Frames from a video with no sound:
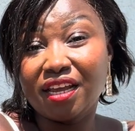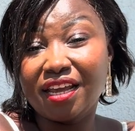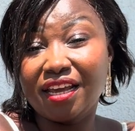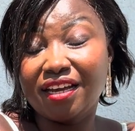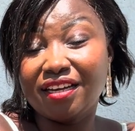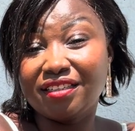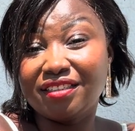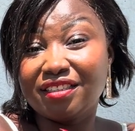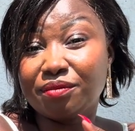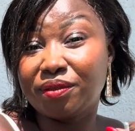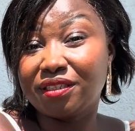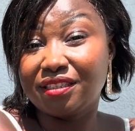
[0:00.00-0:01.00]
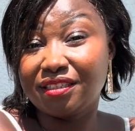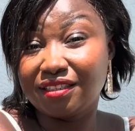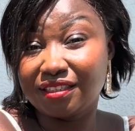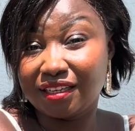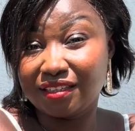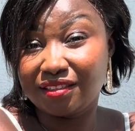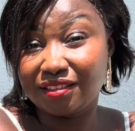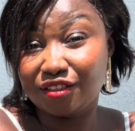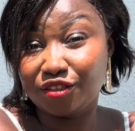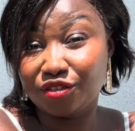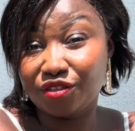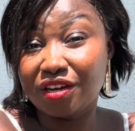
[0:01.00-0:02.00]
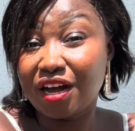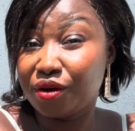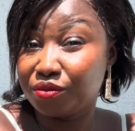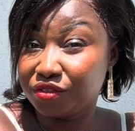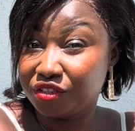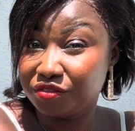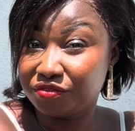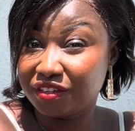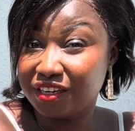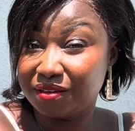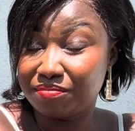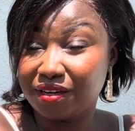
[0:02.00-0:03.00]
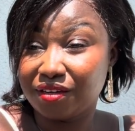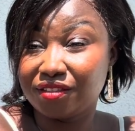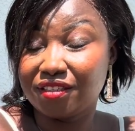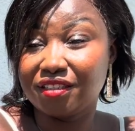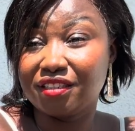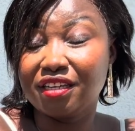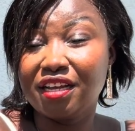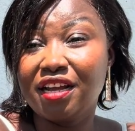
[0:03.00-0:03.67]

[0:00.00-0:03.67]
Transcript: and this person says this to you, how would you feel about it?